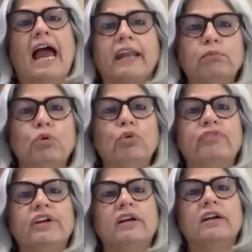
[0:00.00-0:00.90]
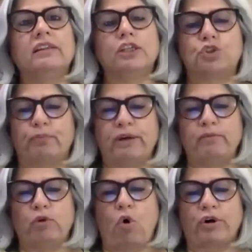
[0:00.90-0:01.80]
and moved the
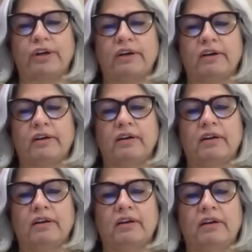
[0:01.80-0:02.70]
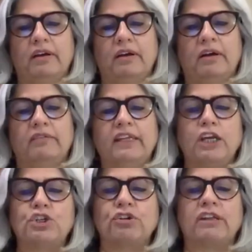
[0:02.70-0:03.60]
Supreme Court. The
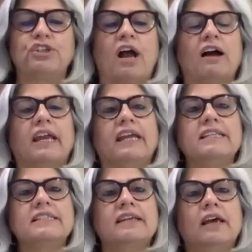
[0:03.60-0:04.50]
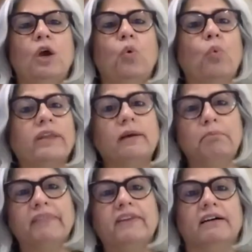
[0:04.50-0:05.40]
Ishrat Jahan case, where the
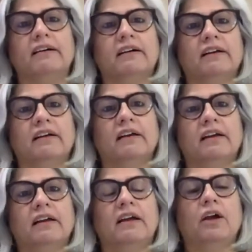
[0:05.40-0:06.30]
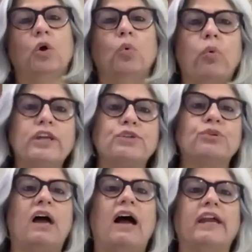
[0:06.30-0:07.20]
mother went
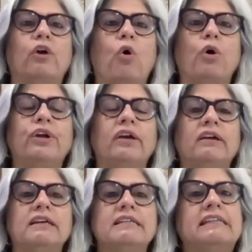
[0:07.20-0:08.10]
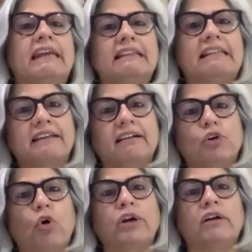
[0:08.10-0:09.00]
to the High Court saying that her
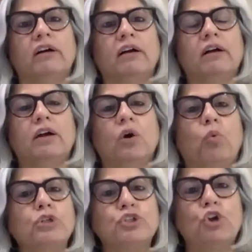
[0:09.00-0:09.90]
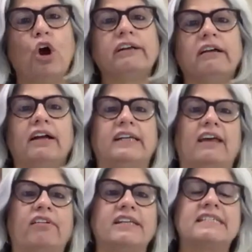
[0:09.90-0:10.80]
daughter was not a
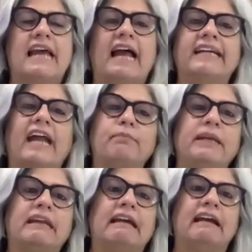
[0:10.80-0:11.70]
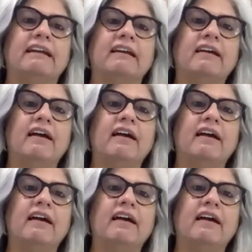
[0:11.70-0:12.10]
terrorist and had been killed